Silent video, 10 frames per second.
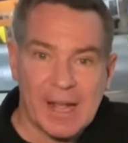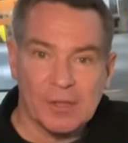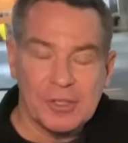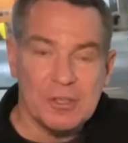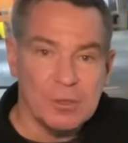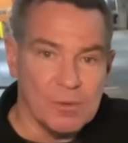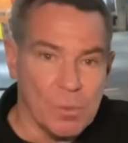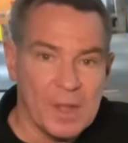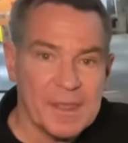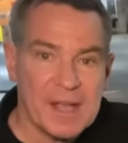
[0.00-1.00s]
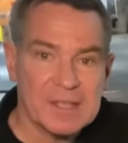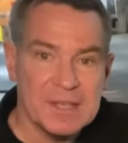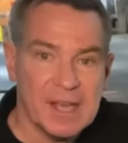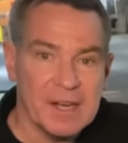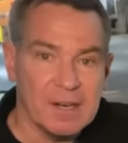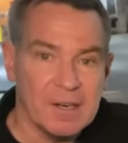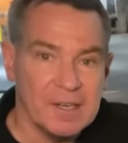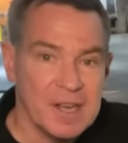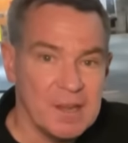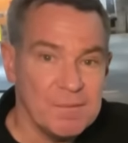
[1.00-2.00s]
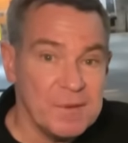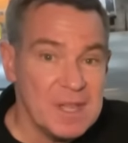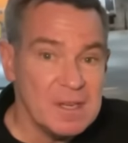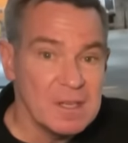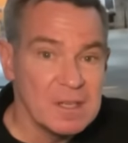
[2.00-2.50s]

altitude of one thousand nine hundred ten feet